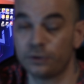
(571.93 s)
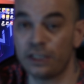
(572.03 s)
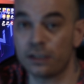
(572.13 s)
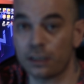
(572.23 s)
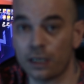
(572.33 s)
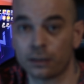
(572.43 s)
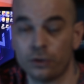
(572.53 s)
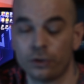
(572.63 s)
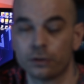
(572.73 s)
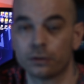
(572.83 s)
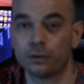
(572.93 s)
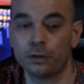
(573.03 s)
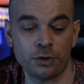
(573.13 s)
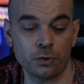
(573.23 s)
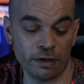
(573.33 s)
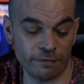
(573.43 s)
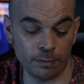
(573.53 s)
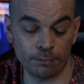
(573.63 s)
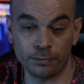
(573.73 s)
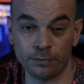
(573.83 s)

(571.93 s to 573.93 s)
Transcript: instructors and you have a